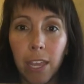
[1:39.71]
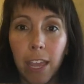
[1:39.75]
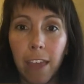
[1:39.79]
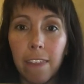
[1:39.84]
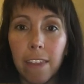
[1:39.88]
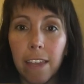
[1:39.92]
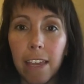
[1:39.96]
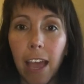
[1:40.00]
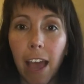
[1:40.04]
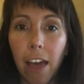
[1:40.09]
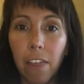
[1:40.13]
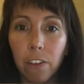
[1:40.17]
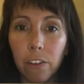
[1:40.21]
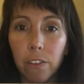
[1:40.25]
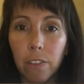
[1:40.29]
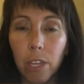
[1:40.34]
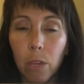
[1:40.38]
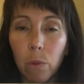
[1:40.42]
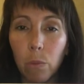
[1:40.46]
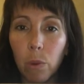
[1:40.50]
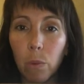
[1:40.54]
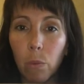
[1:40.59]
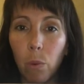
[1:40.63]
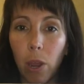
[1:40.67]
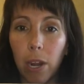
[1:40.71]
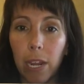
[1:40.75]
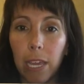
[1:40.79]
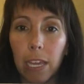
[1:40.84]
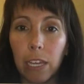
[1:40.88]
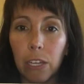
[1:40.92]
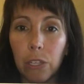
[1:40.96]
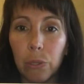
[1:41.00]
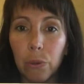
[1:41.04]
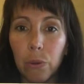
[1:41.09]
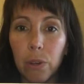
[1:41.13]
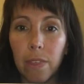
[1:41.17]
And the other thing we want to
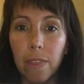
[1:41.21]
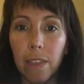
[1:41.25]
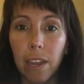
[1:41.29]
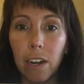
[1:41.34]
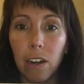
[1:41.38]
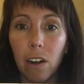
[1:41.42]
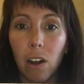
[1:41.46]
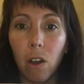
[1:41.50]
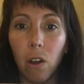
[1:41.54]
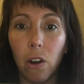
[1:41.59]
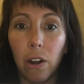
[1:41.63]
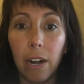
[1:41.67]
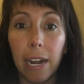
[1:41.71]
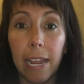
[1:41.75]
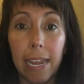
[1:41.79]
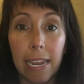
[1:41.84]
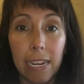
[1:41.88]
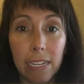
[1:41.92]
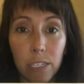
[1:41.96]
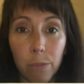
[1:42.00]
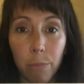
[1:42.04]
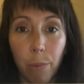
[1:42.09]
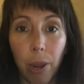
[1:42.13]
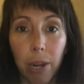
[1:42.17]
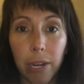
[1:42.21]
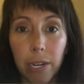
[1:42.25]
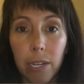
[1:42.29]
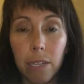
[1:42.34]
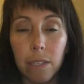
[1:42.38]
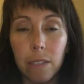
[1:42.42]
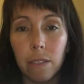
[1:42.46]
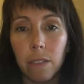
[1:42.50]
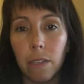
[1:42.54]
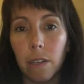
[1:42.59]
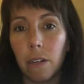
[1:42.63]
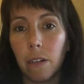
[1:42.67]
include in there are
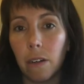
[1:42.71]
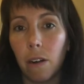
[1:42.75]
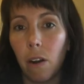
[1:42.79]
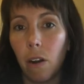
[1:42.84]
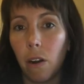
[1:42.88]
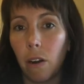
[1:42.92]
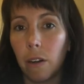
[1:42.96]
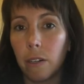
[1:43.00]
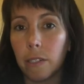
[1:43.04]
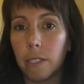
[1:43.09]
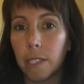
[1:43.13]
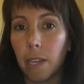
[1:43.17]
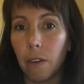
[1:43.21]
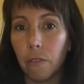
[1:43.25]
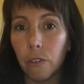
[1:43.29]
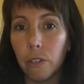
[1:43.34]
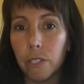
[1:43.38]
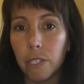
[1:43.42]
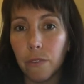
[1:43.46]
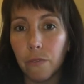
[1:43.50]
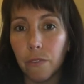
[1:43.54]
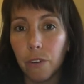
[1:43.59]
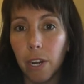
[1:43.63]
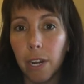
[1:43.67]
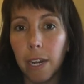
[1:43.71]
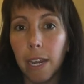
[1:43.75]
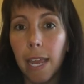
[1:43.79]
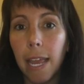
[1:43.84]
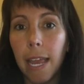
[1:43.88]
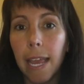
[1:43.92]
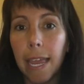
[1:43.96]
antibodies. There are several different